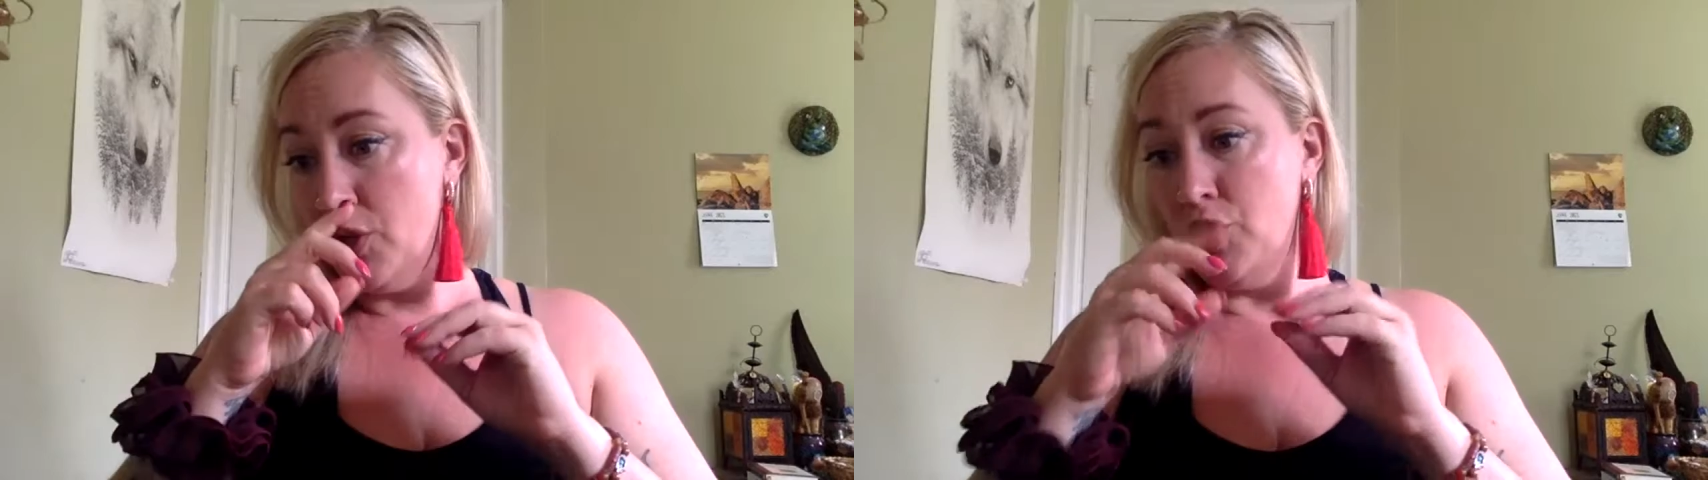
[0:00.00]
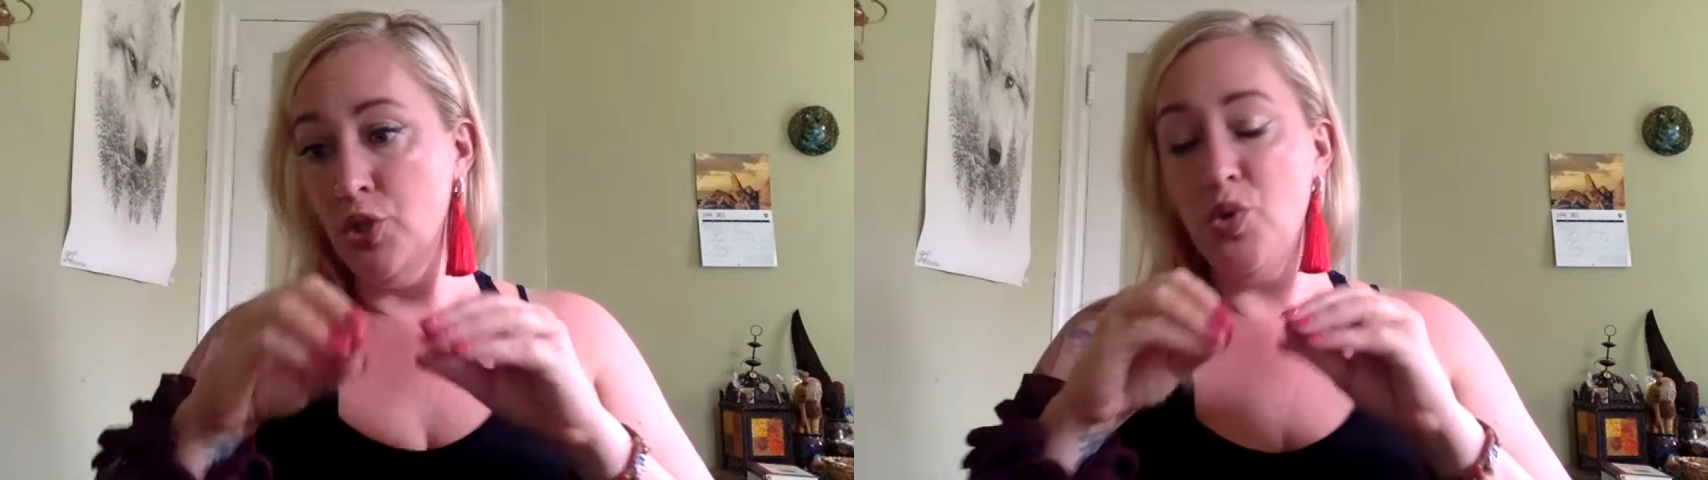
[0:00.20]

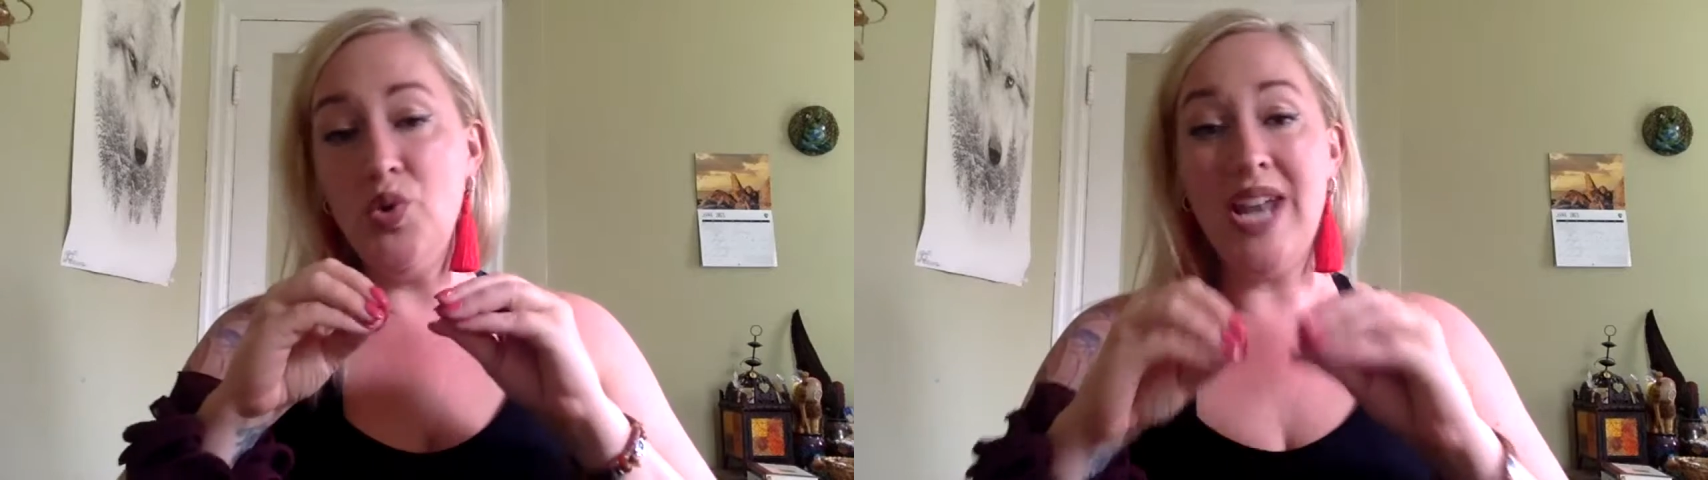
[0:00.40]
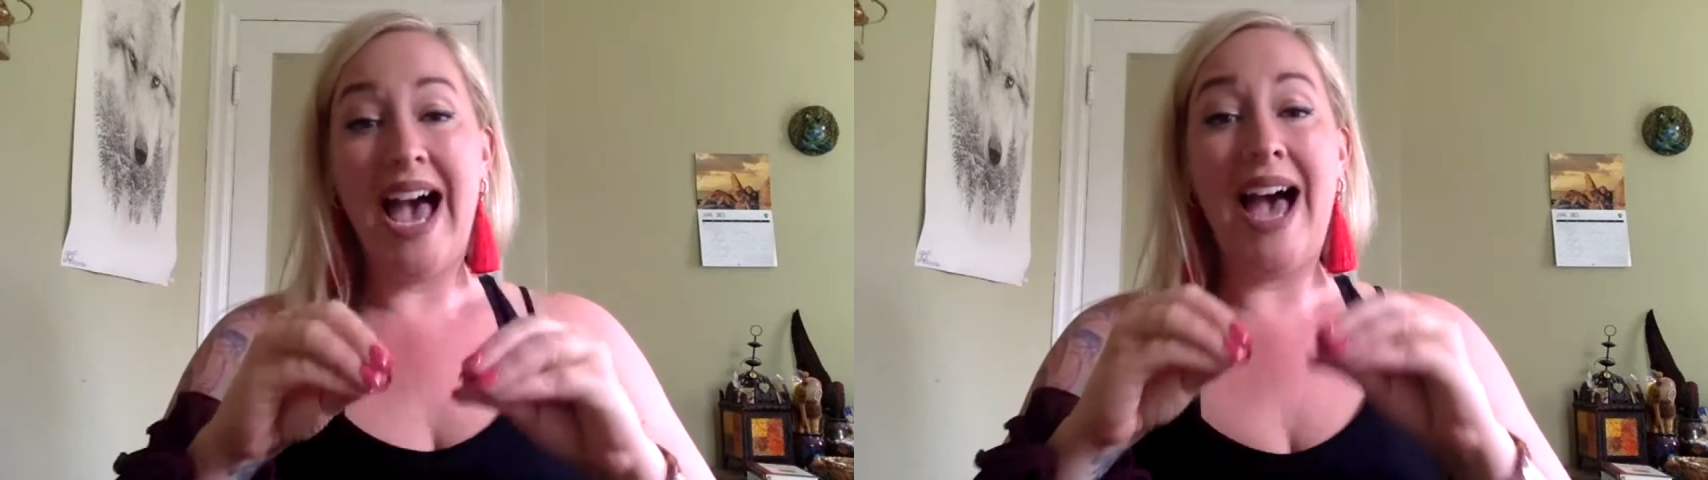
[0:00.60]

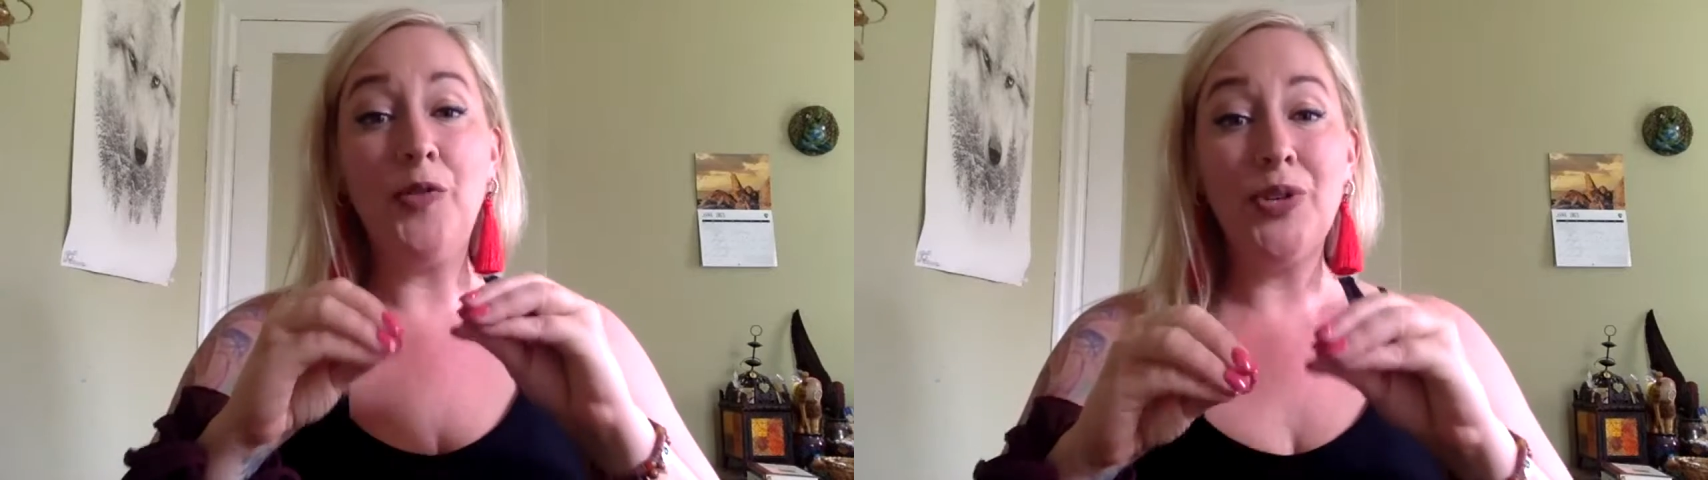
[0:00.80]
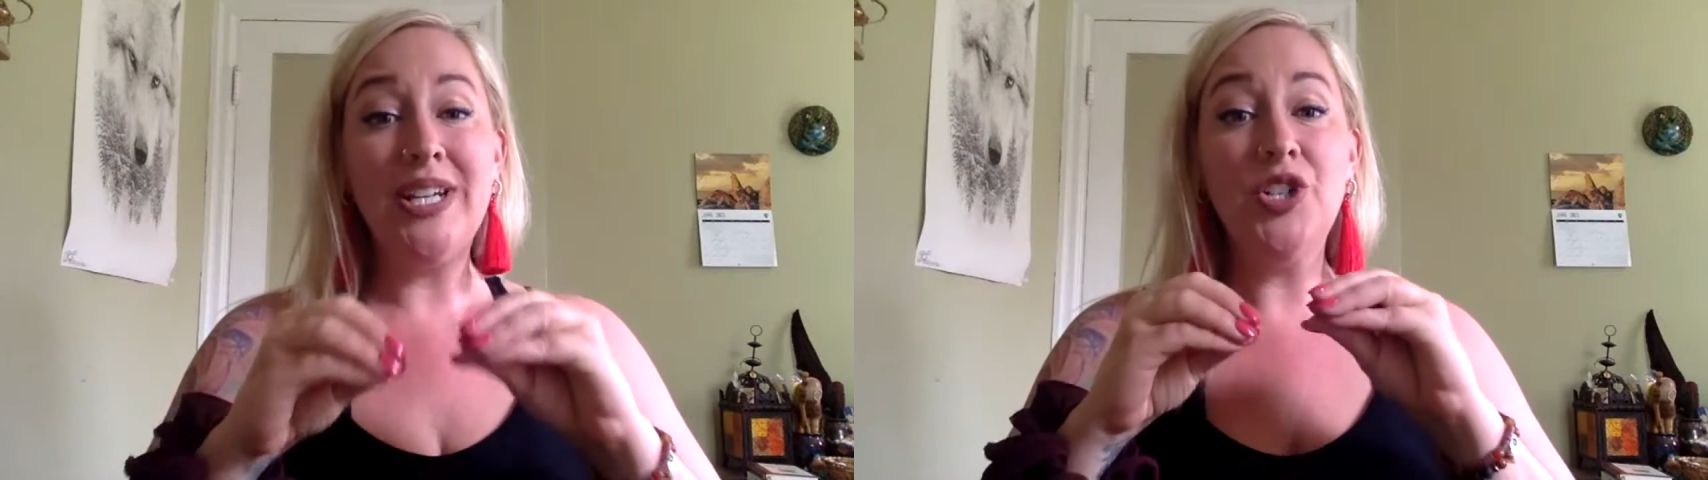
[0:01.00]
Do
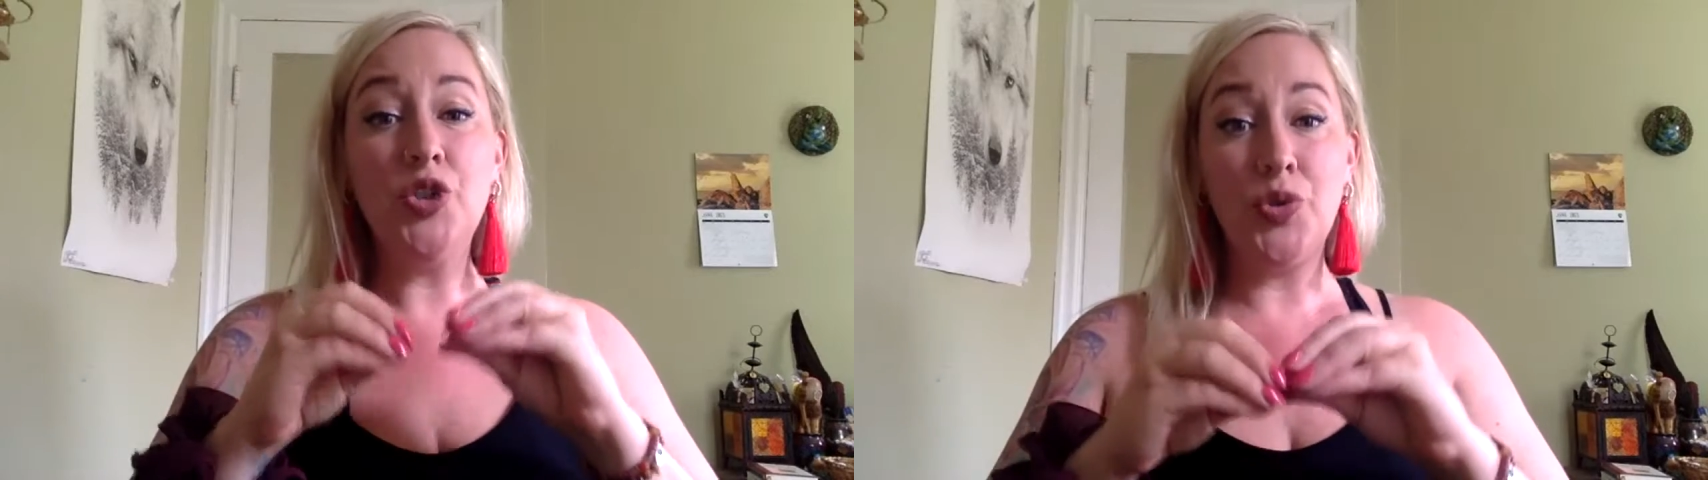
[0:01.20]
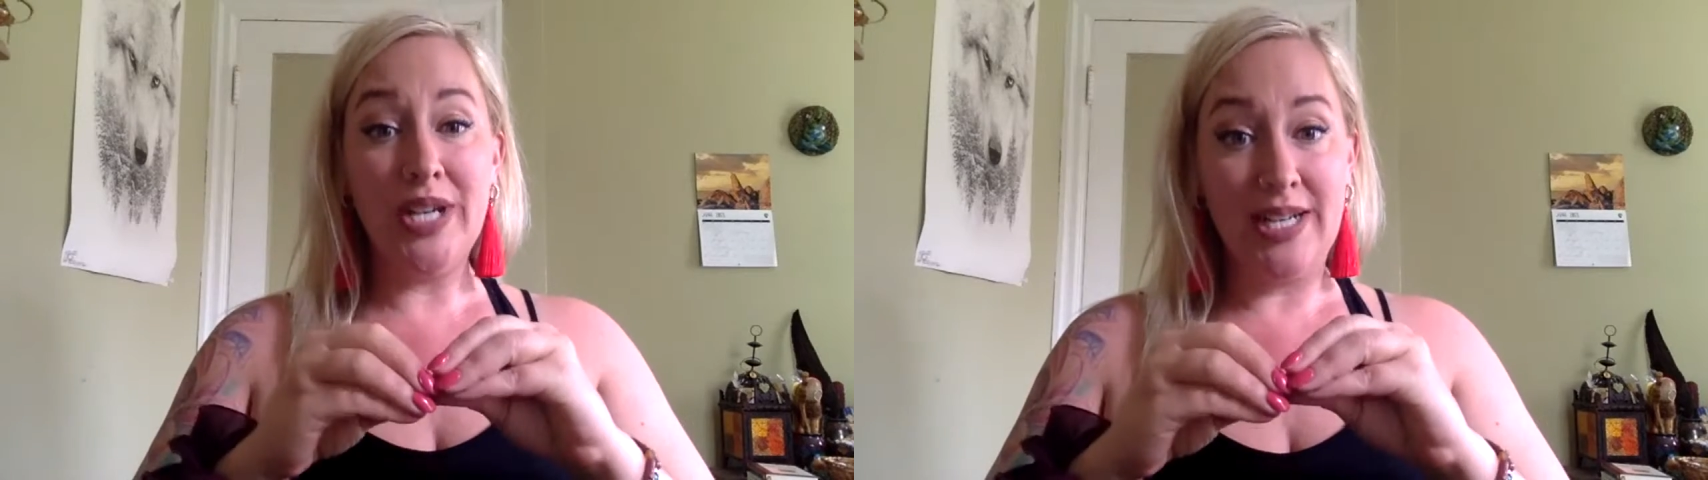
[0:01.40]
not
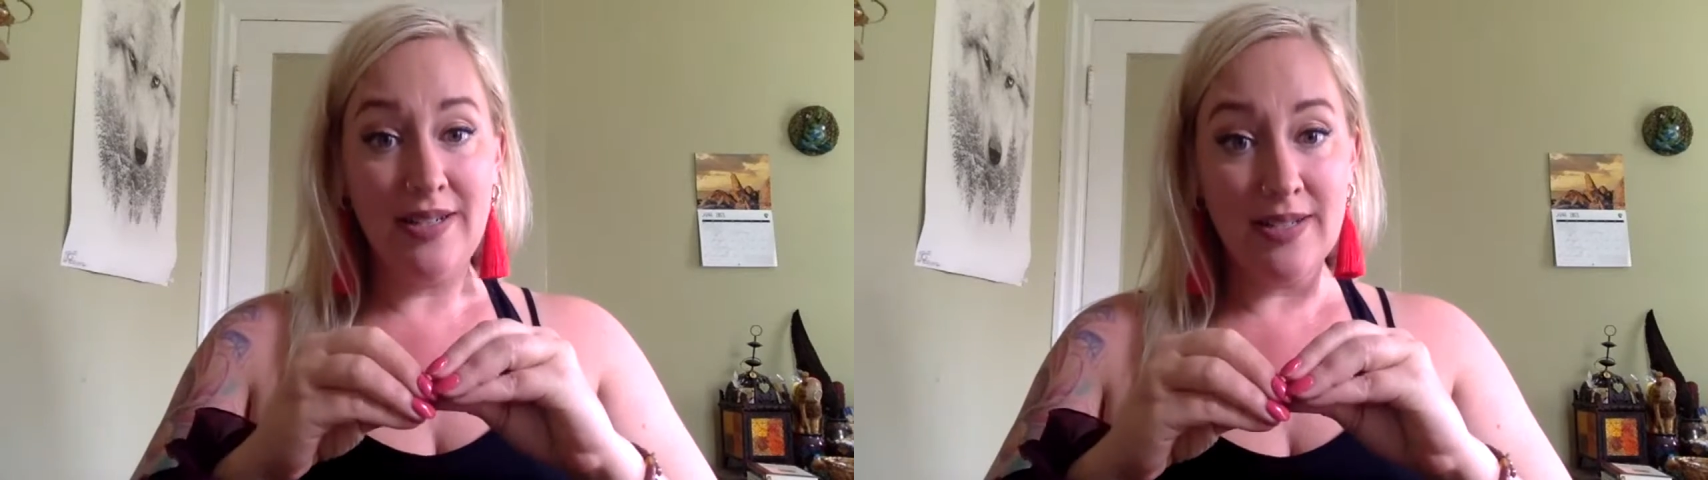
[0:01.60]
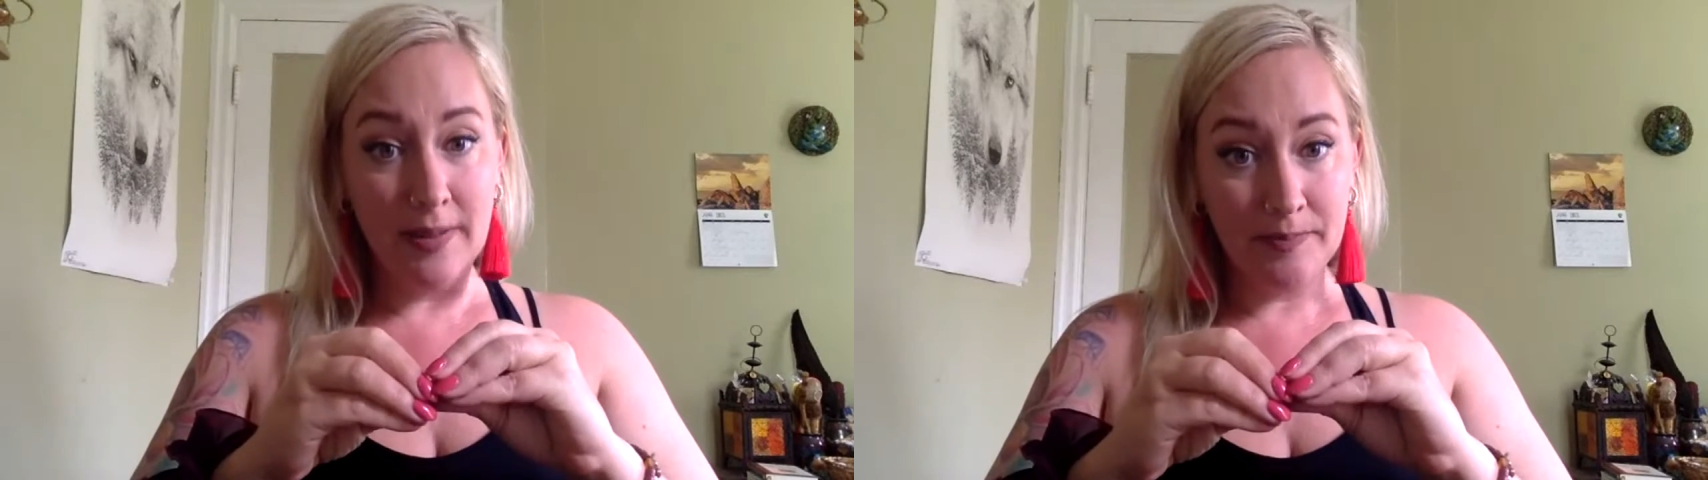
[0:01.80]

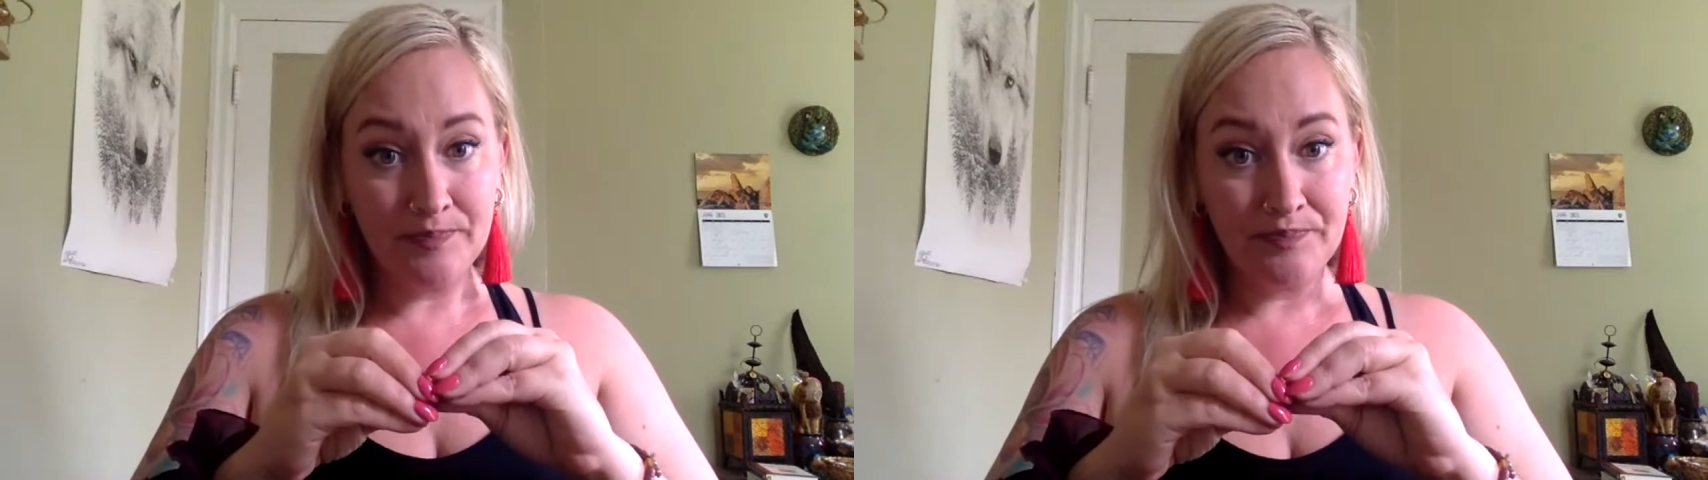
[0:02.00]
retreat,